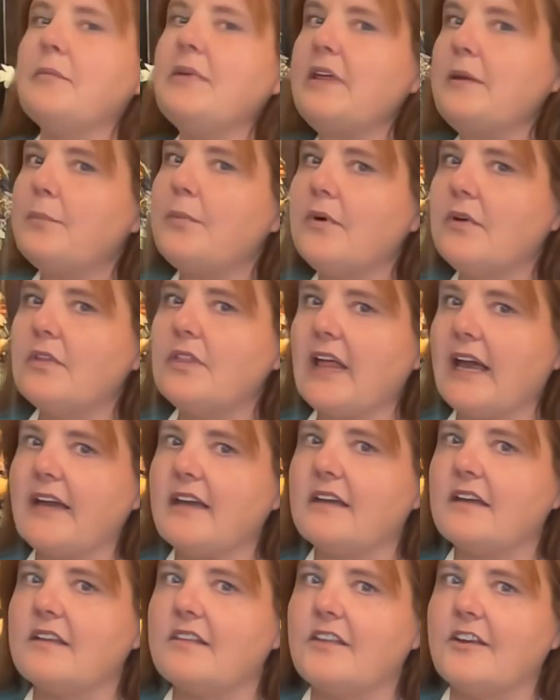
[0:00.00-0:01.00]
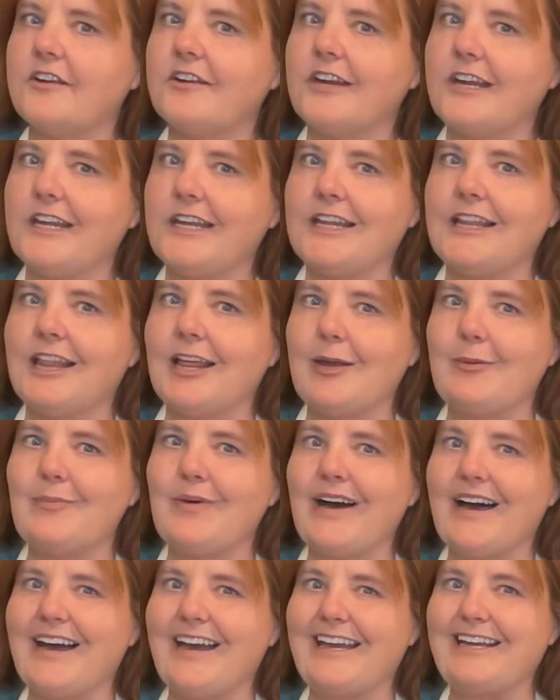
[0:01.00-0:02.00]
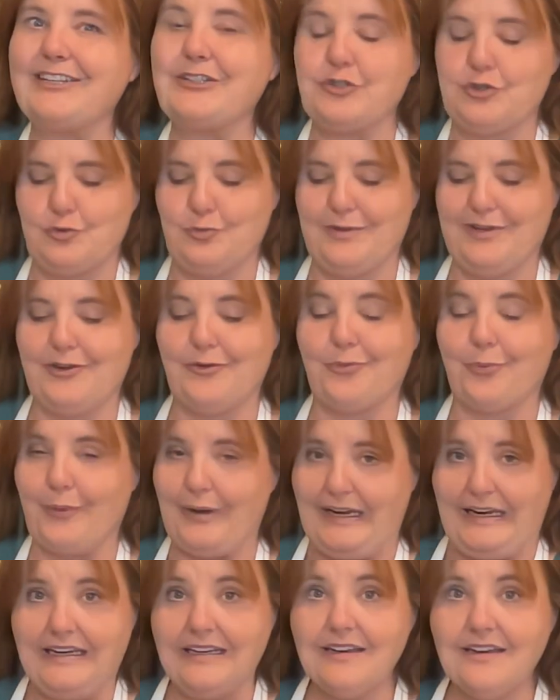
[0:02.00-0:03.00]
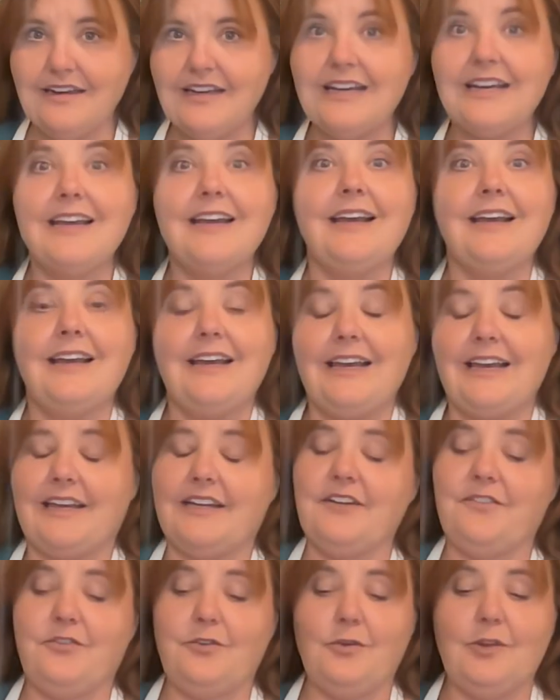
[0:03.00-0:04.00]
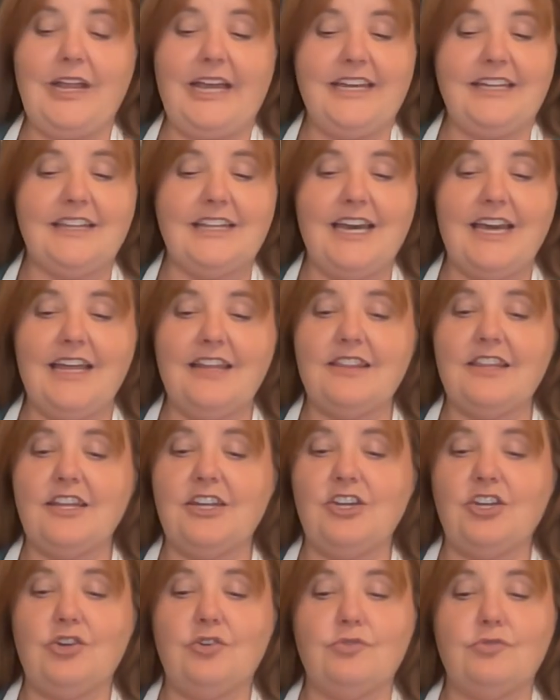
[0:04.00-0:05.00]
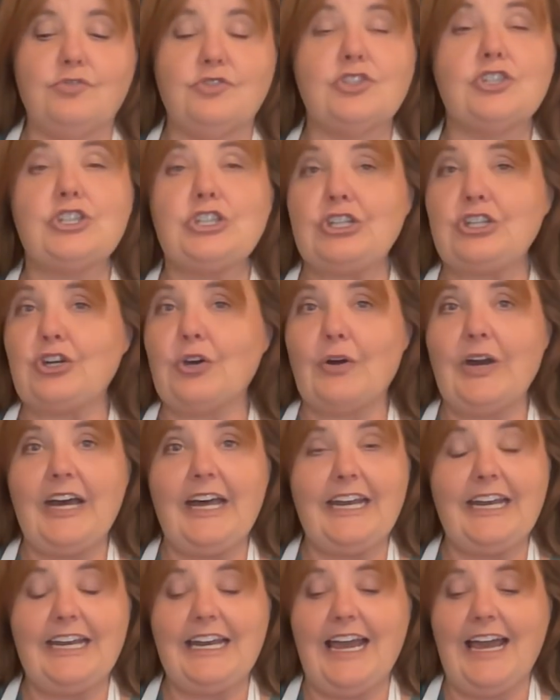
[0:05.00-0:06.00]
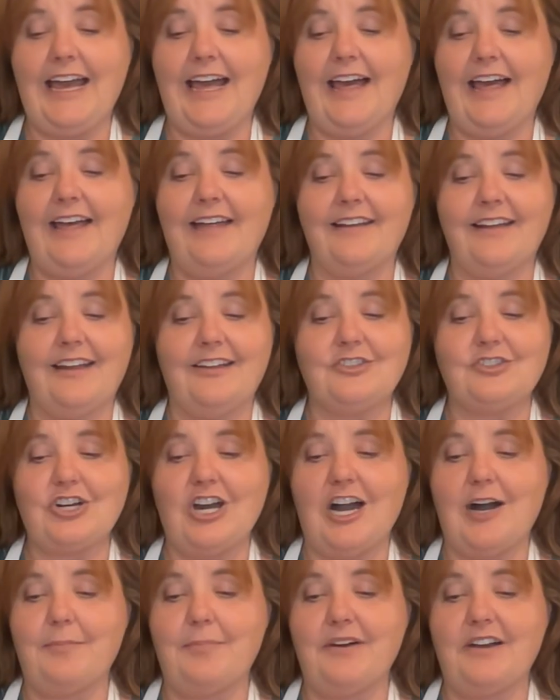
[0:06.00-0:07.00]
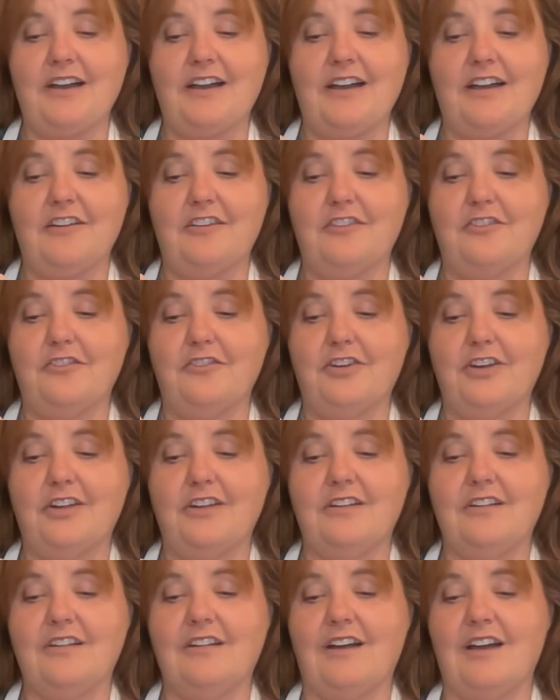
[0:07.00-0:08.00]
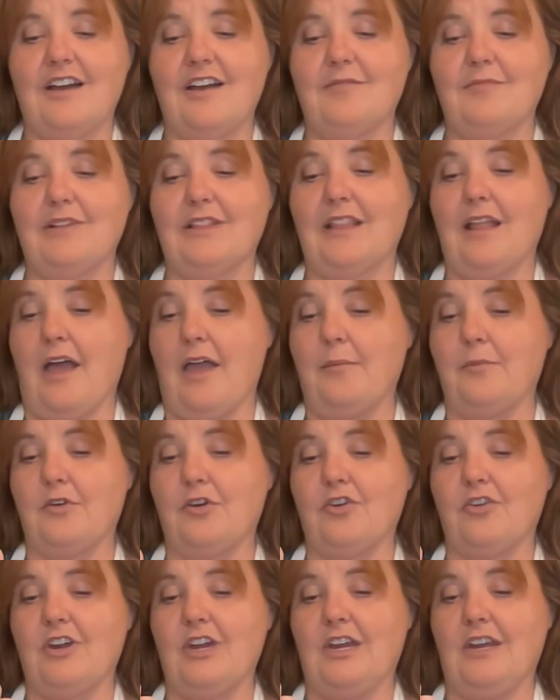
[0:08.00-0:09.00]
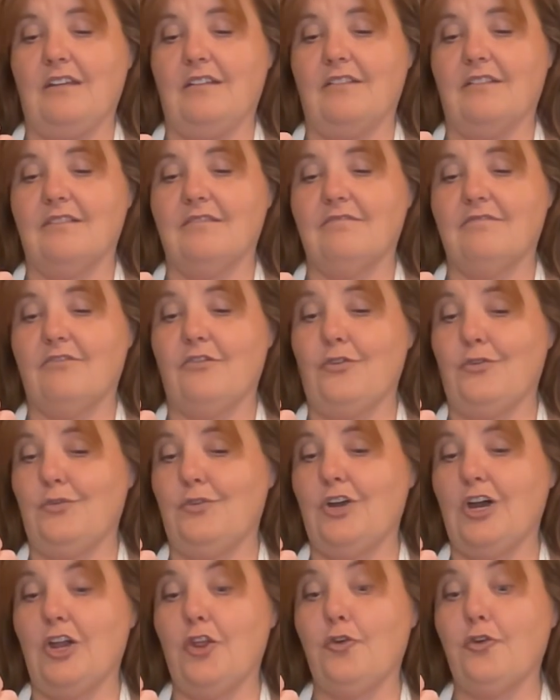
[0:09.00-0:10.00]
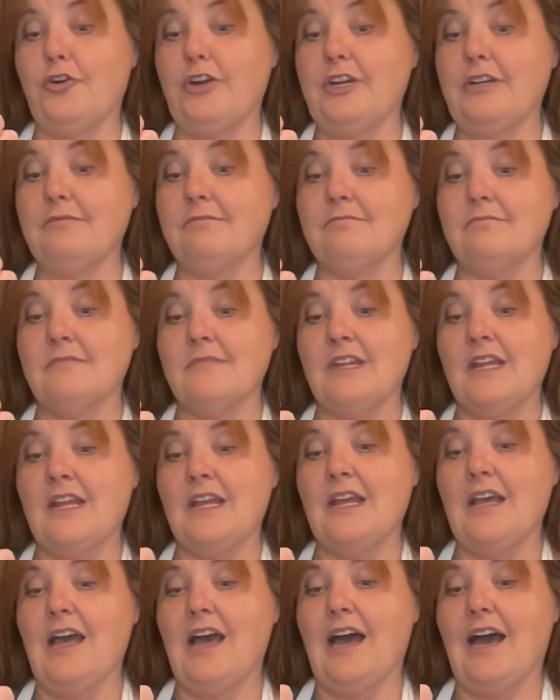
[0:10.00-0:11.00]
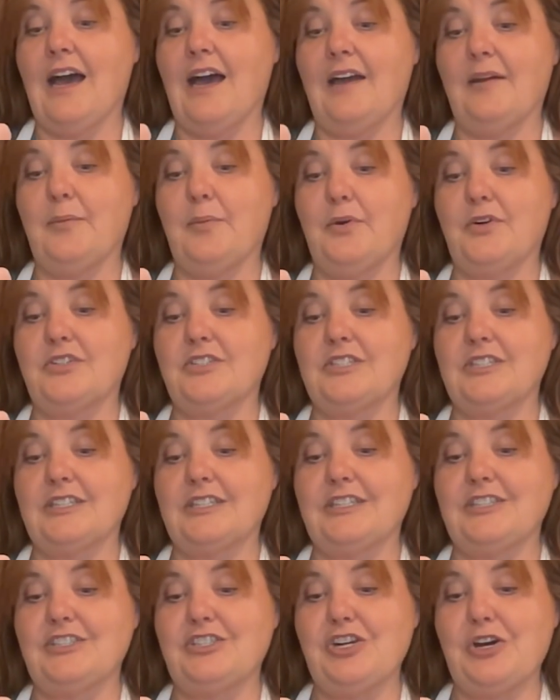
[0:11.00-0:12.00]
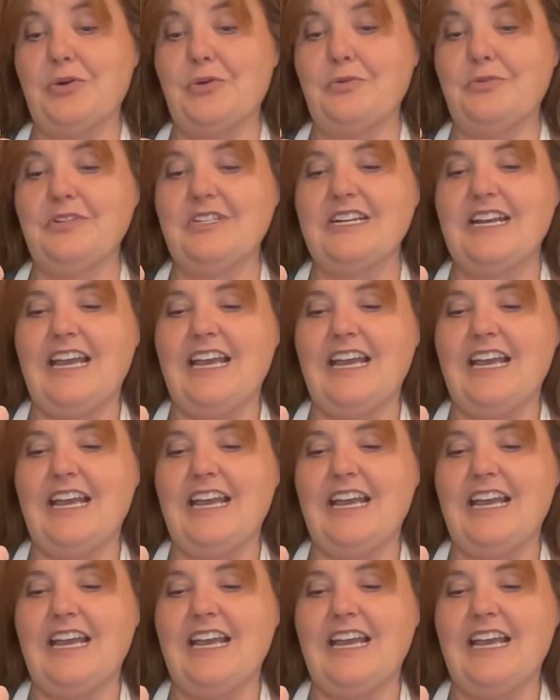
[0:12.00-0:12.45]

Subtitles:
people like their key lime pie to be green. And if you like that, then you should go ahead and add a drop of lime green food coloring. I personally don't.